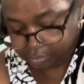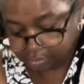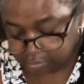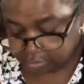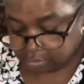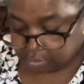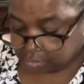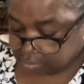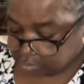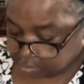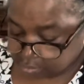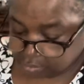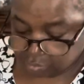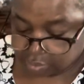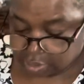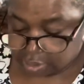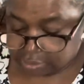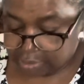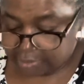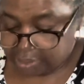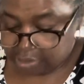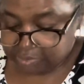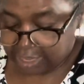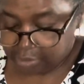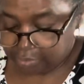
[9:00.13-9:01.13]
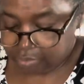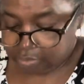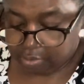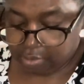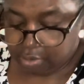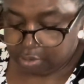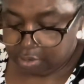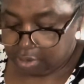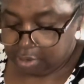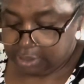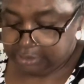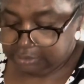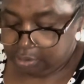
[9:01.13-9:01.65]
Now I have my
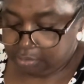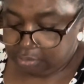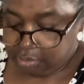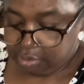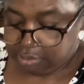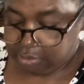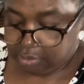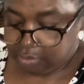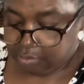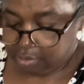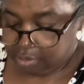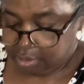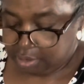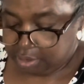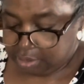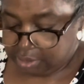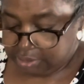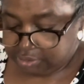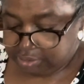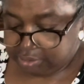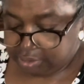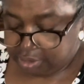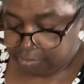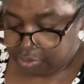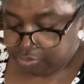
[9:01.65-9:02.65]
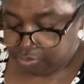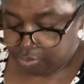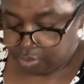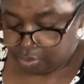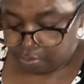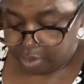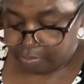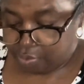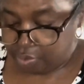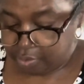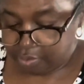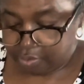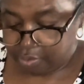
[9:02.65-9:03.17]
first one made, and I want to
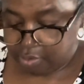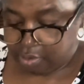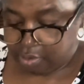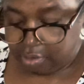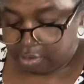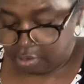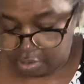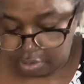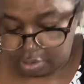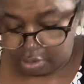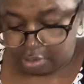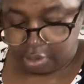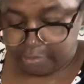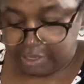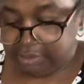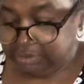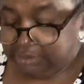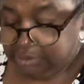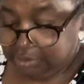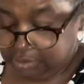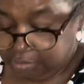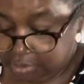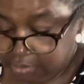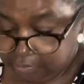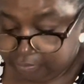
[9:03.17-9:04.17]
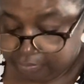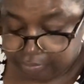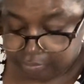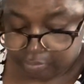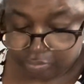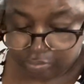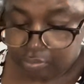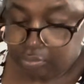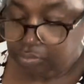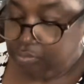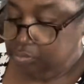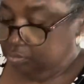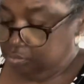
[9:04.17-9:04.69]
fold and make my
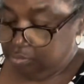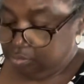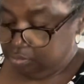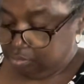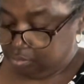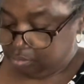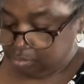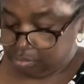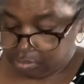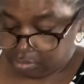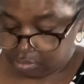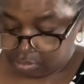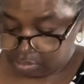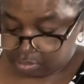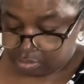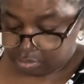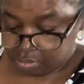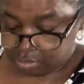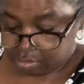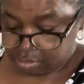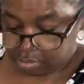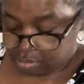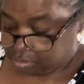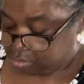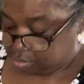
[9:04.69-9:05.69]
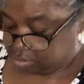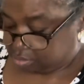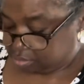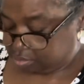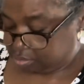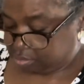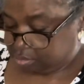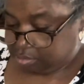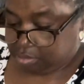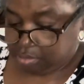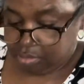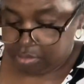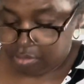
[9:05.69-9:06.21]
second piece
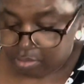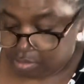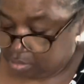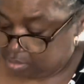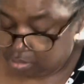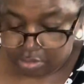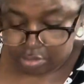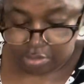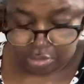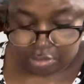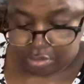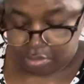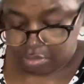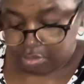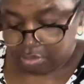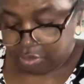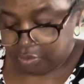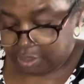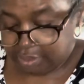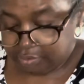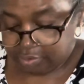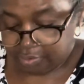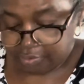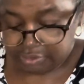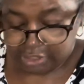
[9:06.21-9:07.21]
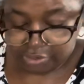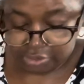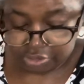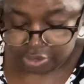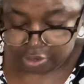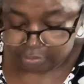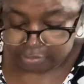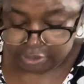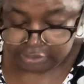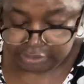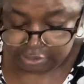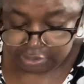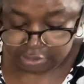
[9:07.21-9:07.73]
about a 1/2 inch on either
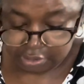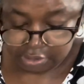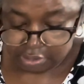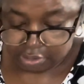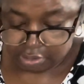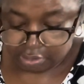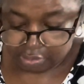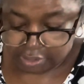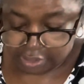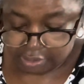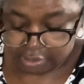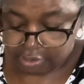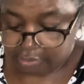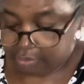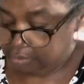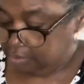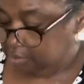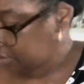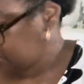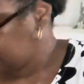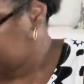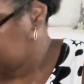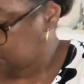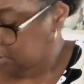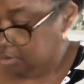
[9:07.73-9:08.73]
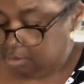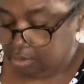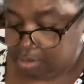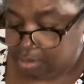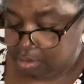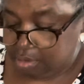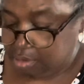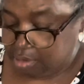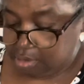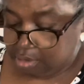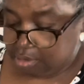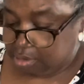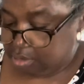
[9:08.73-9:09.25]
side, longer than
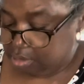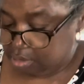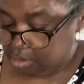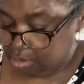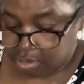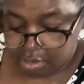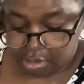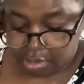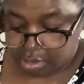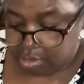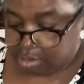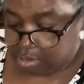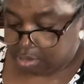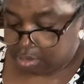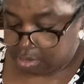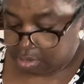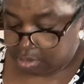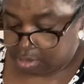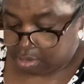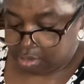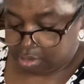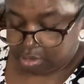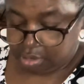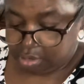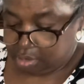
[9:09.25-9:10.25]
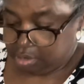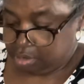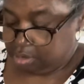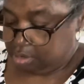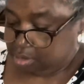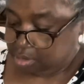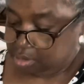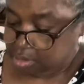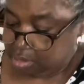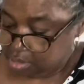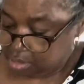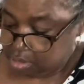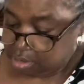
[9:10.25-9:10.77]
the first piece. I want
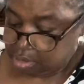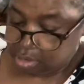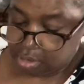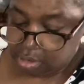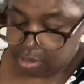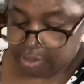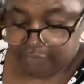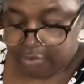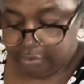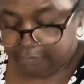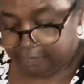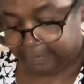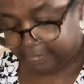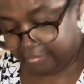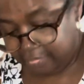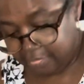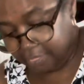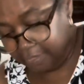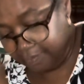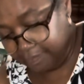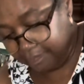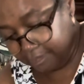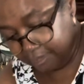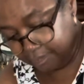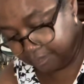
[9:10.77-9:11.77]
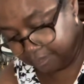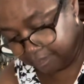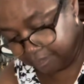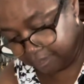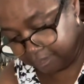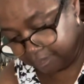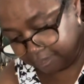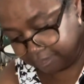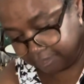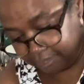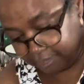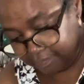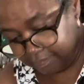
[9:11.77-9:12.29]
to make 3 pieces,
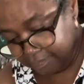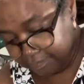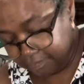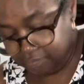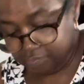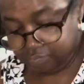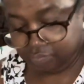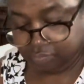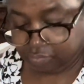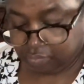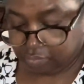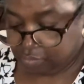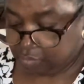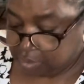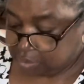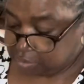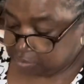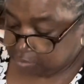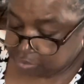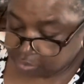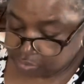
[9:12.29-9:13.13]
each piece being